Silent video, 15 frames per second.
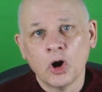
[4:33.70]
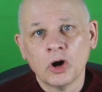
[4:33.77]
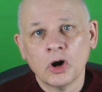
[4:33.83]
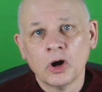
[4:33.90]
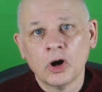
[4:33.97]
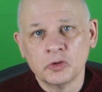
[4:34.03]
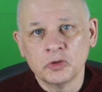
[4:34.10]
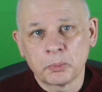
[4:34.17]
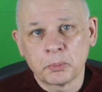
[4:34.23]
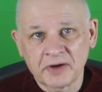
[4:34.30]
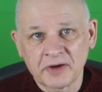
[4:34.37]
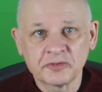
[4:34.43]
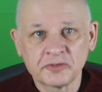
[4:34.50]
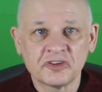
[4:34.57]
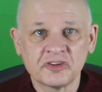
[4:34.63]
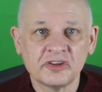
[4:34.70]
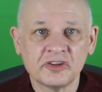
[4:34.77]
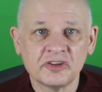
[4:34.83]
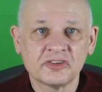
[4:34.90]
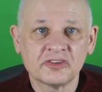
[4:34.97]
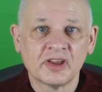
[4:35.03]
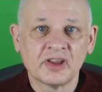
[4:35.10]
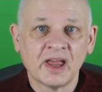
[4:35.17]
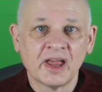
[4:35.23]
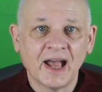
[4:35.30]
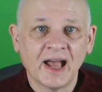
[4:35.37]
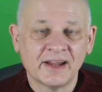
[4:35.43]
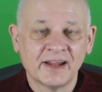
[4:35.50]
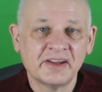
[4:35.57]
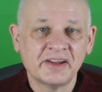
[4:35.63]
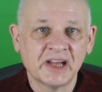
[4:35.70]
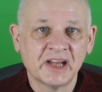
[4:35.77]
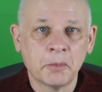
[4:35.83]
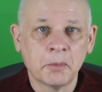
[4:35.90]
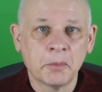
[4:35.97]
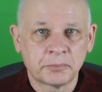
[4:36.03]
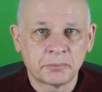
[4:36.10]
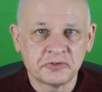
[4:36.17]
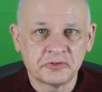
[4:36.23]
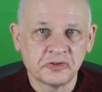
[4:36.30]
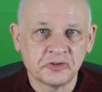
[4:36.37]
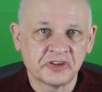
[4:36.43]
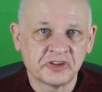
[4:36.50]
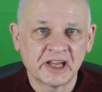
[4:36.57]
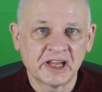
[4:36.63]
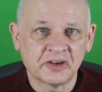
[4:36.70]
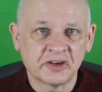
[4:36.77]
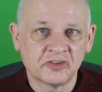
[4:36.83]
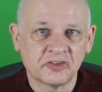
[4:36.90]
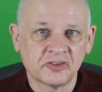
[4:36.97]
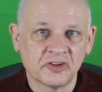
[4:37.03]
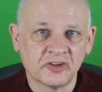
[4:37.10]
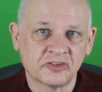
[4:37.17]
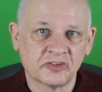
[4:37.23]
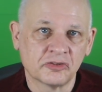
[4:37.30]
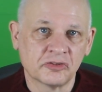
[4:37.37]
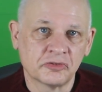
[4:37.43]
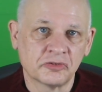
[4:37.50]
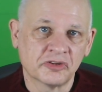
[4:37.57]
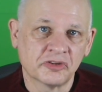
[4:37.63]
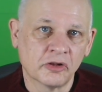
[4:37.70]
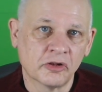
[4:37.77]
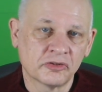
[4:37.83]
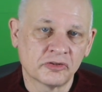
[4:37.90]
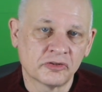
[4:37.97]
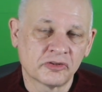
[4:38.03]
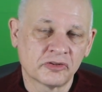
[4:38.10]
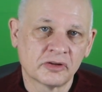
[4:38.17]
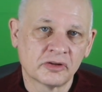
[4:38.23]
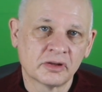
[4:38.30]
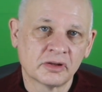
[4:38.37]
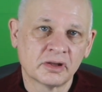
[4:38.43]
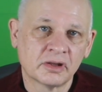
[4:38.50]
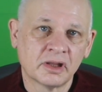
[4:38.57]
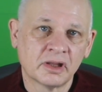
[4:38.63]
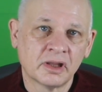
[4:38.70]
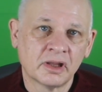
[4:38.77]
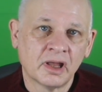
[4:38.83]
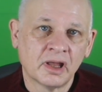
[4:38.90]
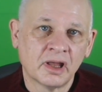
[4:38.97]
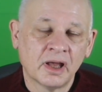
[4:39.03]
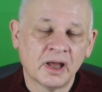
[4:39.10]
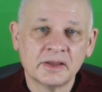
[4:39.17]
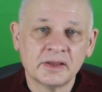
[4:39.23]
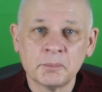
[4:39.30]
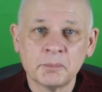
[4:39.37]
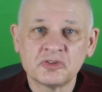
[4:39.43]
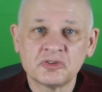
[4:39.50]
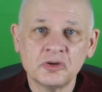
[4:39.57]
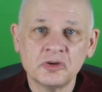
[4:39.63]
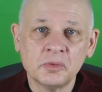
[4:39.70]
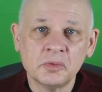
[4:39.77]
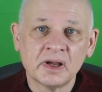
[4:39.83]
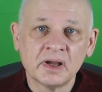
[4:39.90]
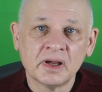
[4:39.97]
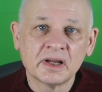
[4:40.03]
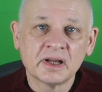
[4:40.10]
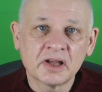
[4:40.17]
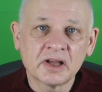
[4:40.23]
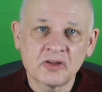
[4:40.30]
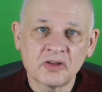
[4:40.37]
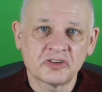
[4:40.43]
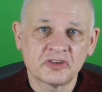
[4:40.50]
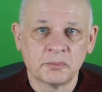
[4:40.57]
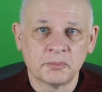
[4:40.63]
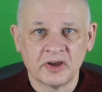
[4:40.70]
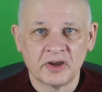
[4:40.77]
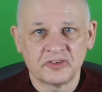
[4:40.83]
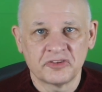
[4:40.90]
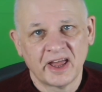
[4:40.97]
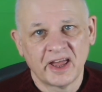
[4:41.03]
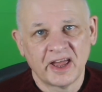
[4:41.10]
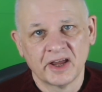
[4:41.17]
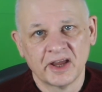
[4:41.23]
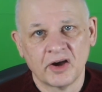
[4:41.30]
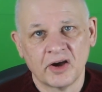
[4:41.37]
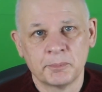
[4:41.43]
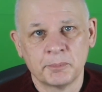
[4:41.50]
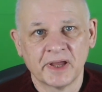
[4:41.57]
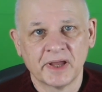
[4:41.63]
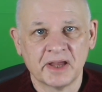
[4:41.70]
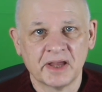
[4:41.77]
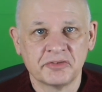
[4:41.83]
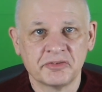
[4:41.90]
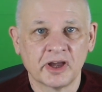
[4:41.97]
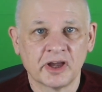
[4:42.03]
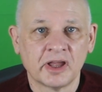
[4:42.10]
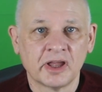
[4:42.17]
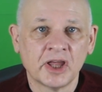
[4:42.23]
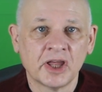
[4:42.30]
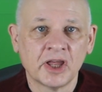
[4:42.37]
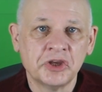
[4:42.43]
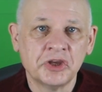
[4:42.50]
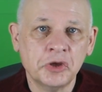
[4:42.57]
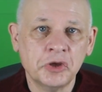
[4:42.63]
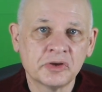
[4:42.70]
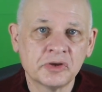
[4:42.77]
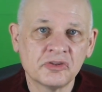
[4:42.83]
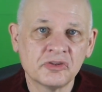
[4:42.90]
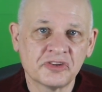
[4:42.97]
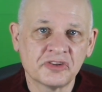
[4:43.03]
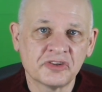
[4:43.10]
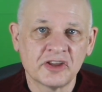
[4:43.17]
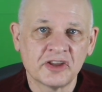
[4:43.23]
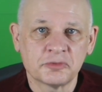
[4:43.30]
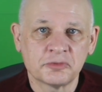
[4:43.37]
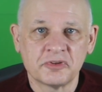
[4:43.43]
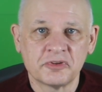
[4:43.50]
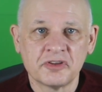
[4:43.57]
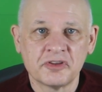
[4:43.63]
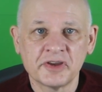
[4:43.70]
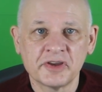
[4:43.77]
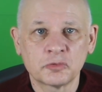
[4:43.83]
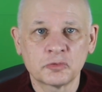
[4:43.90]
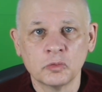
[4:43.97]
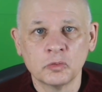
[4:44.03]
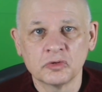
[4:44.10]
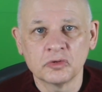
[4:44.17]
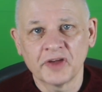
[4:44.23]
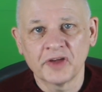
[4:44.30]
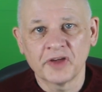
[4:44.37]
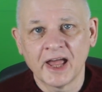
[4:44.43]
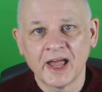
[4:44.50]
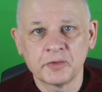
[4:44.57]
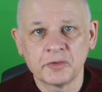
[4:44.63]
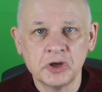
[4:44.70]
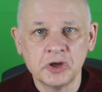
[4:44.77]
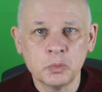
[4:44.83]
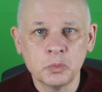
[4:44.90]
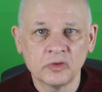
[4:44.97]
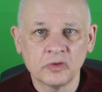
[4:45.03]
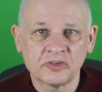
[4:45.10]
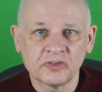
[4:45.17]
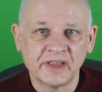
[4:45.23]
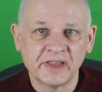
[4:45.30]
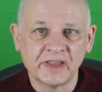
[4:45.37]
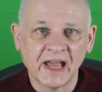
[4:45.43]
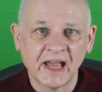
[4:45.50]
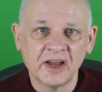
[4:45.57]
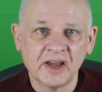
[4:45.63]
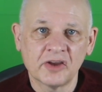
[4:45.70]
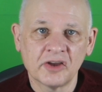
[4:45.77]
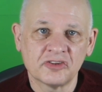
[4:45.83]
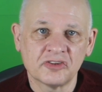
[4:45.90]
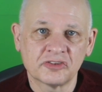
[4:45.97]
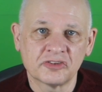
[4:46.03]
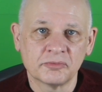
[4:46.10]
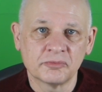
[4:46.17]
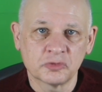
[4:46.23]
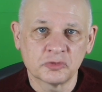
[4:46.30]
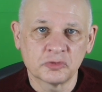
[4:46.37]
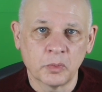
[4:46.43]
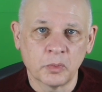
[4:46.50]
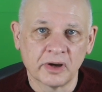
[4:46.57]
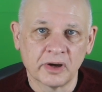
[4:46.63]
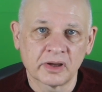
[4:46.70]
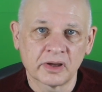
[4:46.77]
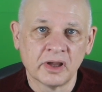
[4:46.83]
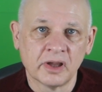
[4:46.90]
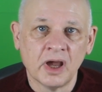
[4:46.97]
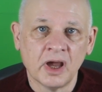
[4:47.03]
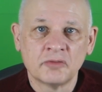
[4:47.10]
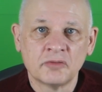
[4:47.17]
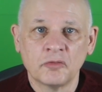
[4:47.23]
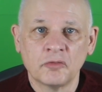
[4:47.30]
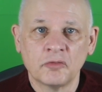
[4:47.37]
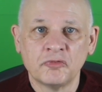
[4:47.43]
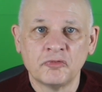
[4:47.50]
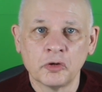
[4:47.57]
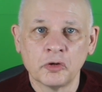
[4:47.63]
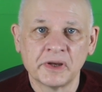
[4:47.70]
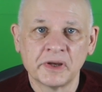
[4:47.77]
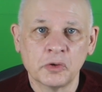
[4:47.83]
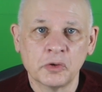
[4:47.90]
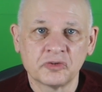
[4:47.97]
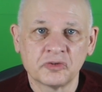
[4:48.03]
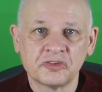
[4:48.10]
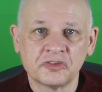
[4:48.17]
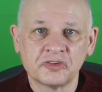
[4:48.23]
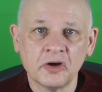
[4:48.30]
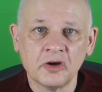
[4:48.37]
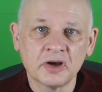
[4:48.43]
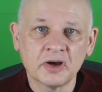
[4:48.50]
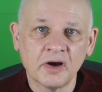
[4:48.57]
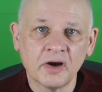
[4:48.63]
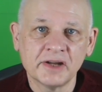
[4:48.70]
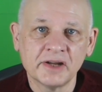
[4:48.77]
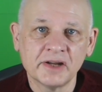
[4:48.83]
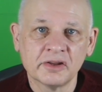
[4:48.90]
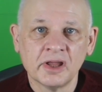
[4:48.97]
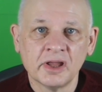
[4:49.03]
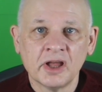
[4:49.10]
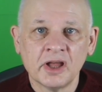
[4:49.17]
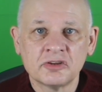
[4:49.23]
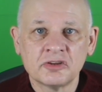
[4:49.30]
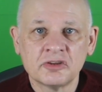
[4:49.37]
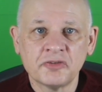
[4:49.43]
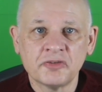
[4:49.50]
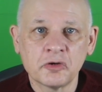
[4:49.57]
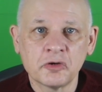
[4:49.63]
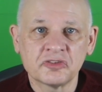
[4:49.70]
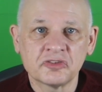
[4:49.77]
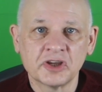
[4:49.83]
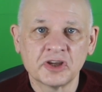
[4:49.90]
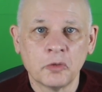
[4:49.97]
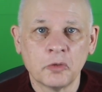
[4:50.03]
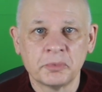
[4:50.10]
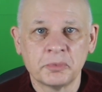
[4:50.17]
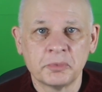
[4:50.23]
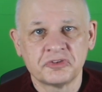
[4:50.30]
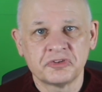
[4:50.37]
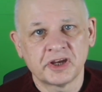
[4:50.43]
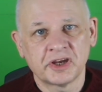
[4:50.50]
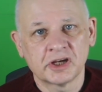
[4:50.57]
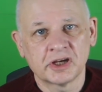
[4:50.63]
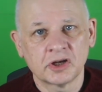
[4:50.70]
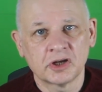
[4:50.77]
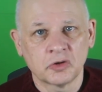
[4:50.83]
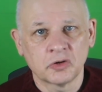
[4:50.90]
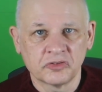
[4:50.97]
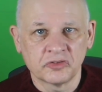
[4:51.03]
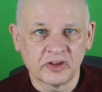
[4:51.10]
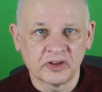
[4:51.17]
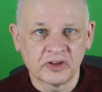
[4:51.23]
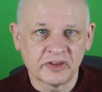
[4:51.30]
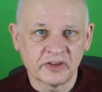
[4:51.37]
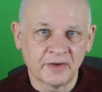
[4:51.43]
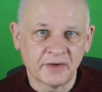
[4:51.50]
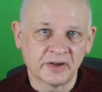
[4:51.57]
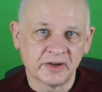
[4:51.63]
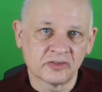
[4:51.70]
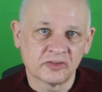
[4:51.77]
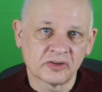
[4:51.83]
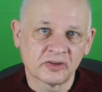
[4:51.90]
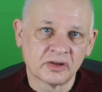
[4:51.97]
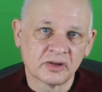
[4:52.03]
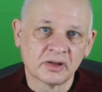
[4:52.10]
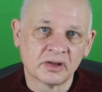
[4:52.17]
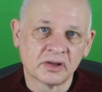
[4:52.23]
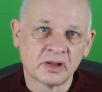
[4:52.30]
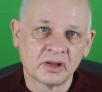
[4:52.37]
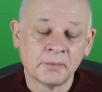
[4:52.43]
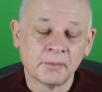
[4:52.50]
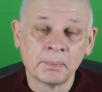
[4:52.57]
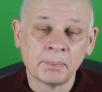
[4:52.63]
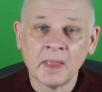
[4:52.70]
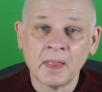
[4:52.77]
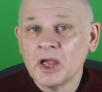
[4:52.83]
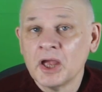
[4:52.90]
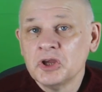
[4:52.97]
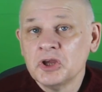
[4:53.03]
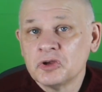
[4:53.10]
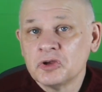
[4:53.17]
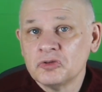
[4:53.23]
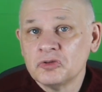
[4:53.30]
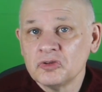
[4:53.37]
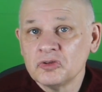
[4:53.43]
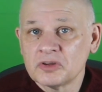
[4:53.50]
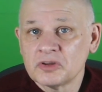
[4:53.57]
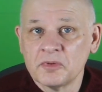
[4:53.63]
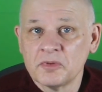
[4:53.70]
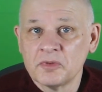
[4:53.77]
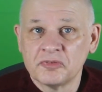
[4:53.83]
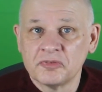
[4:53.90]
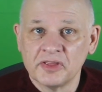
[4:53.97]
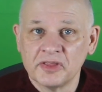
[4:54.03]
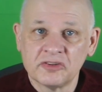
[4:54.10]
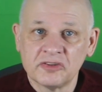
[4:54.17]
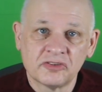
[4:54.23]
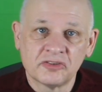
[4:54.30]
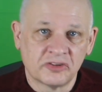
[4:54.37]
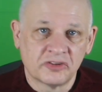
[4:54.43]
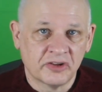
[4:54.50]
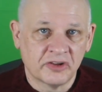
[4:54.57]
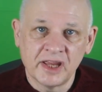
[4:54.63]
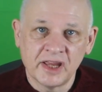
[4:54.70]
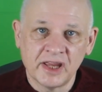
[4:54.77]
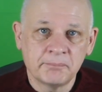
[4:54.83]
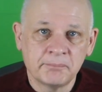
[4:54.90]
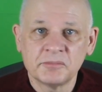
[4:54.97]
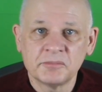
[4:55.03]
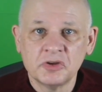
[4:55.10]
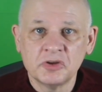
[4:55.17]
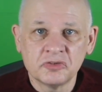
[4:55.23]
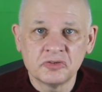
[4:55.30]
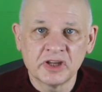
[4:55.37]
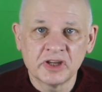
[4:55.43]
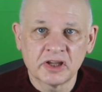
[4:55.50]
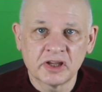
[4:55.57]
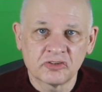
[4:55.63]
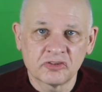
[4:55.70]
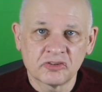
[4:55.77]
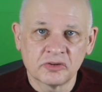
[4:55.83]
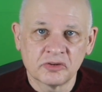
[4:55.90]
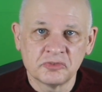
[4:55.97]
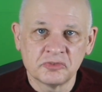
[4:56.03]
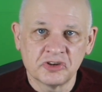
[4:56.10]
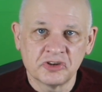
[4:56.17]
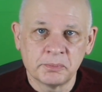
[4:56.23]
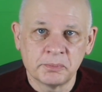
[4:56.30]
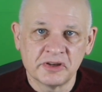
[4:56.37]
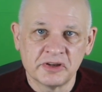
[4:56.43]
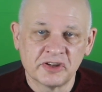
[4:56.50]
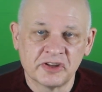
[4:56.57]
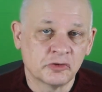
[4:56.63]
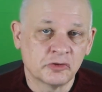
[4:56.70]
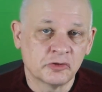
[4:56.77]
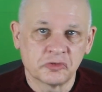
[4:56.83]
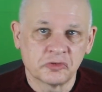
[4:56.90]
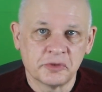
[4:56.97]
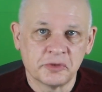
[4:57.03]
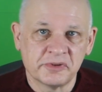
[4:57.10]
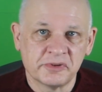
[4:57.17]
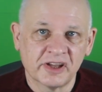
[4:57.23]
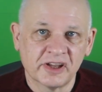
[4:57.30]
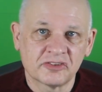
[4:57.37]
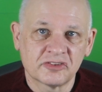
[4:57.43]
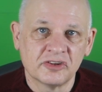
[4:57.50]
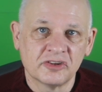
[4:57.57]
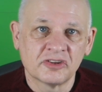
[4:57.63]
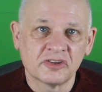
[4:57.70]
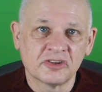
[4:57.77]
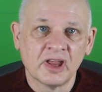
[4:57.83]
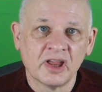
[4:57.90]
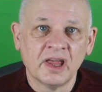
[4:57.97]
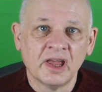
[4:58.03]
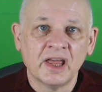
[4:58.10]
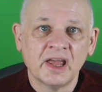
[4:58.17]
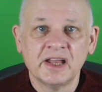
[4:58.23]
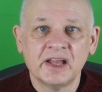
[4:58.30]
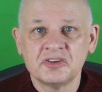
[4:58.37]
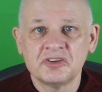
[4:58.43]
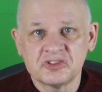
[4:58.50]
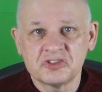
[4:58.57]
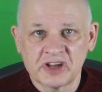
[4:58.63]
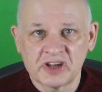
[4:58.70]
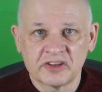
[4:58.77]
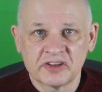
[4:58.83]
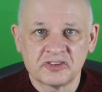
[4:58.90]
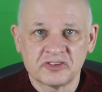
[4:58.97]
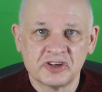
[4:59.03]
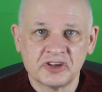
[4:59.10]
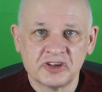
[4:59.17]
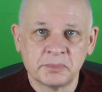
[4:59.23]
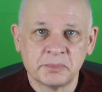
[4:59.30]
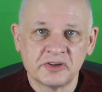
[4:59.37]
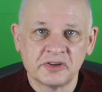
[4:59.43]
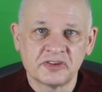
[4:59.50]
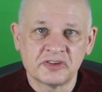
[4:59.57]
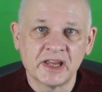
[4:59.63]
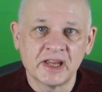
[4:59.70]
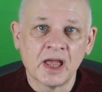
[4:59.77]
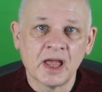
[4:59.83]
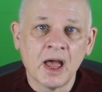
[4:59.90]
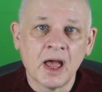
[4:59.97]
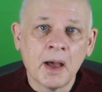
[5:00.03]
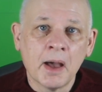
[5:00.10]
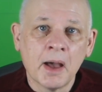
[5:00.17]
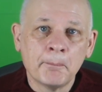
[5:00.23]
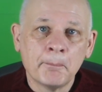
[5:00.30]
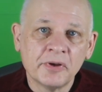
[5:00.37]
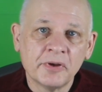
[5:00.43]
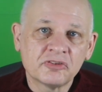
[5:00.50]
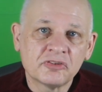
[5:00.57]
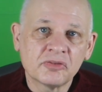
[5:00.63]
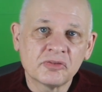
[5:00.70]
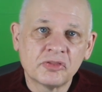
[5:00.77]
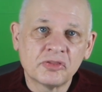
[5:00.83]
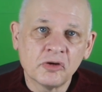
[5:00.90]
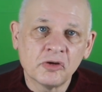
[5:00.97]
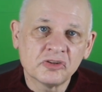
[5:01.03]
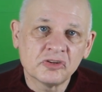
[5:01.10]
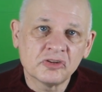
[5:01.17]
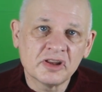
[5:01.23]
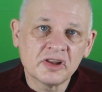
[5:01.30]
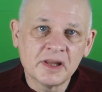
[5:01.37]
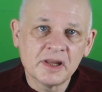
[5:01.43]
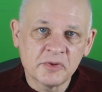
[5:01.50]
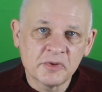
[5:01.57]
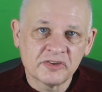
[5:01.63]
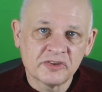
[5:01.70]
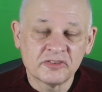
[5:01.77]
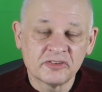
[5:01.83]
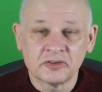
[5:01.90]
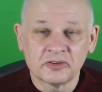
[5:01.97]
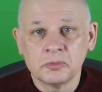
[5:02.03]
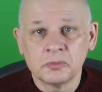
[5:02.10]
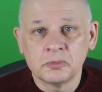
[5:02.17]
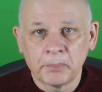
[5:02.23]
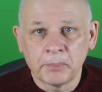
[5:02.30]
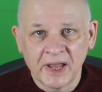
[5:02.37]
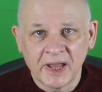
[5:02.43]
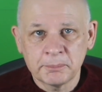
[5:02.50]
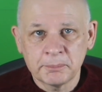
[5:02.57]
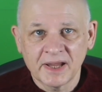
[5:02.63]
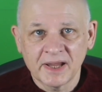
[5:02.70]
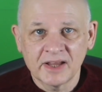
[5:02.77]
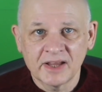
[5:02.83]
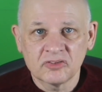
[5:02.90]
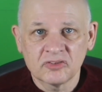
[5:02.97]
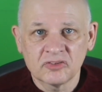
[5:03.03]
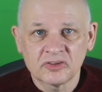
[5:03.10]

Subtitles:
your preferences, and ending up producing inconsistent results. And number 2, customized AI behavior. You can set specific rules for how you want the AI system to work, from following your style guide to focusing on particular content areas. You can do some of this today using custom GPTs or GPTSs in ChatGPT, but those are limited to paid plans